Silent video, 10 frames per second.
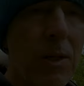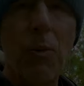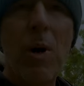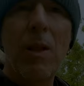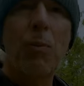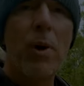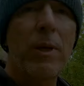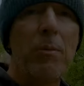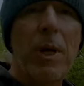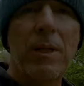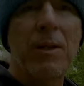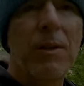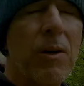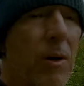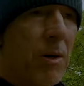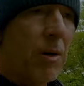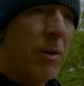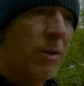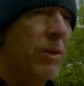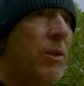So while I'm walking back to the car
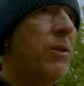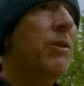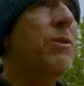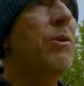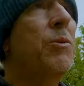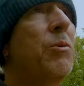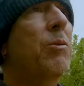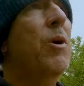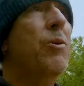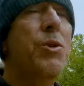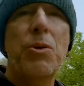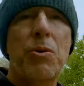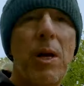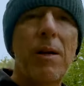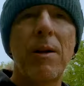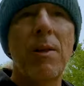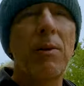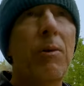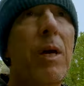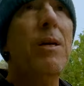to go shoot at another
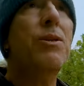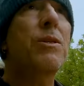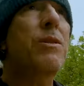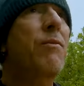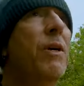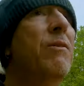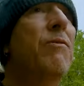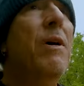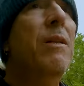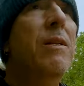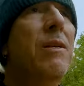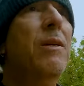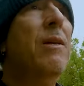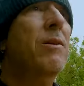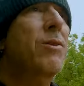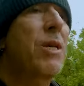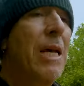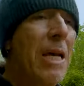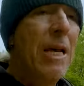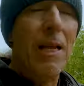location, see if I can find anything else,
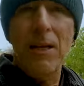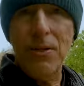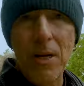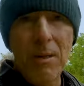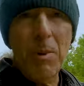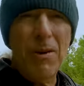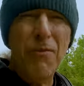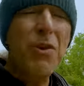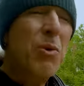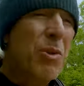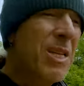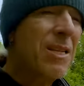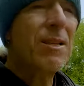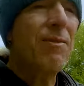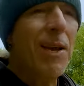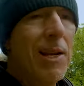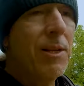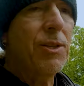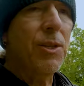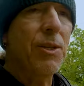let's talk about a few
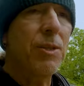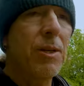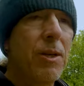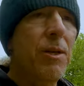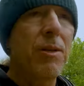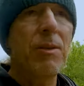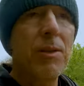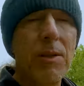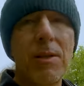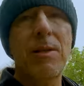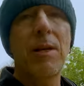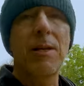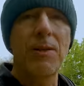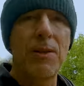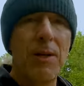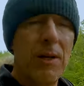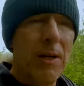disadvantages to this lens.